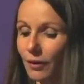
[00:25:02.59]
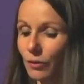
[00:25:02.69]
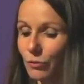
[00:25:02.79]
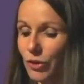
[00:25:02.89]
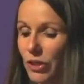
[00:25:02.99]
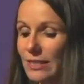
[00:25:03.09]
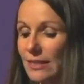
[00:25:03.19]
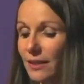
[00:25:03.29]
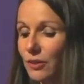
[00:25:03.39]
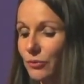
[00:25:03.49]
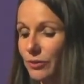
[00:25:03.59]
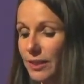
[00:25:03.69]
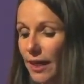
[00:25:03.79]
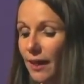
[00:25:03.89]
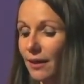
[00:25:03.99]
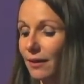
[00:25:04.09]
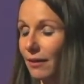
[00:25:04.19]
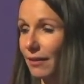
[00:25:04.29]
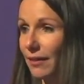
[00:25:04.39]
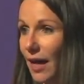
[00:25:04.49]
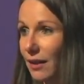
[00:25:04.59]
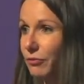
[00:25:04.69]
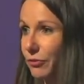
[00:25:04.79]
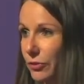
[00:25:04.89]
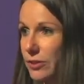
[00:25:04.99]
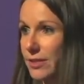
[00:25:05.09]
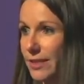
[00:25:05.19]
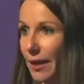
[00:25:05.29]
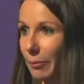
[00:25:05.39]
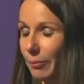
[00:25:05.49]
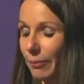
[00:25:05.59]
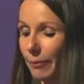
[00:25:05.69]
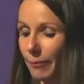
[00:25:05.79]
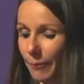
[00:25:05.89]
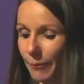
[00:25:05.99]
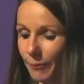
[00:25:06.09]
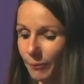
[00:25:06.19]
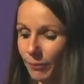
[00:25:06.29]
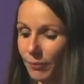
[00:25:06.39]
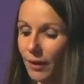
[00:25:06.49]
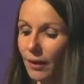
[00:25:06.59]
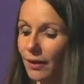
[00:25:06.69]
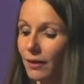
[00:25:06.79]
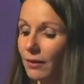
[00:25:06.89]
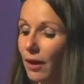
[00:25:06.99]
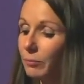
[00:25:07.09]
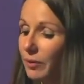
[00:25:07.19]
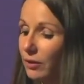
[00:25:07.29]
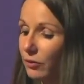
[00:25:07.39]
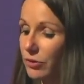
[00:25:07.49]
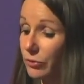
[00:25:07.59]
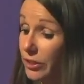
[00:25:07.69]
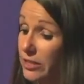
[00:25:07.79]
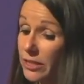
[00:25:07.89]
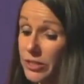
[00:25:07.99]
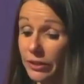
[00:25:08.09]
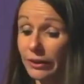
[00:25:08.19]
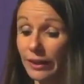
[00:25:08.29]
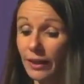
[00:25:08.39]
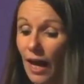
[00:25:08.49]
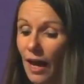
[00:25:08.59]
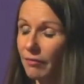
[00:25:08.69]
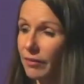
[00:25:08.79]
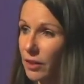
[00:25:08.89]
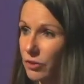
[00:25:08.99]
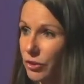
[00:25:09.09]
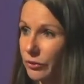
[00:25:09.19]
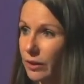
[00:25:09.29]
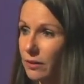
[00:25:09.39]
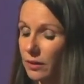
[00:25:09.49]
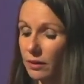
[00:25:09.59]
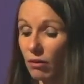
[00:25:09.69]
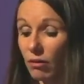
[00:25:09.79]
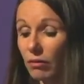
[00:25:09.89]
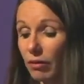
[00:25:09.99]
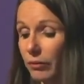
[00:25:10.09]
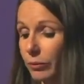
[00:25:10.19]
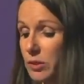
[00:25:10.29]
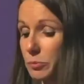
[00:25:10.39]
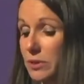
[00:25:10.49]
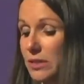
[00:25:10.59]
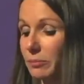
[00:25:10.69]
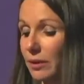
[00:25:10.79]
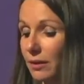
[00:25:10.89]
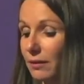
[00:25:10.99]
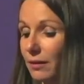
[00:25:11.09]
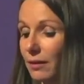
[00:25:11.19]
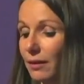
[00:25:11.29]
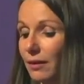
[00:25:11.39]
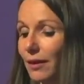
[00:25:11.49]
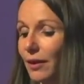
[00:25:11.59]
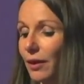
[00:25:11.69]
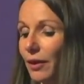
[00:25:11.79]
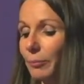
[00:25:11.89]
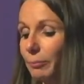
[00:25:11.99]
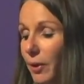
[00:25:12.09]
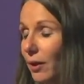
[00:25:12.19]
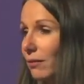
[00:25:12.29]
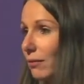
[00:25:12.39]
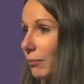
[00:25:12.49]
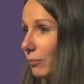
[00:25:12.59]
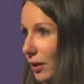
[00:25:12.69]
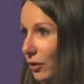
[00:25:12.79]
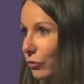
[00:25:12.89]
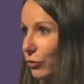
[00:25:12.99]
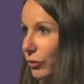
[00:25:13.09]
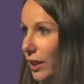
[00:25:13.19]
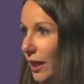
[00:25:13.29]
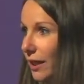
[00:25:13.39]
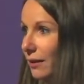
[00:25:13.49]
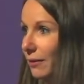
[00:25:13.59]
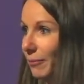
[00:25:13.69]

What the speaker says: You just need to take that first step. Not because you necessarily have the authority or the responsibility, but because you care.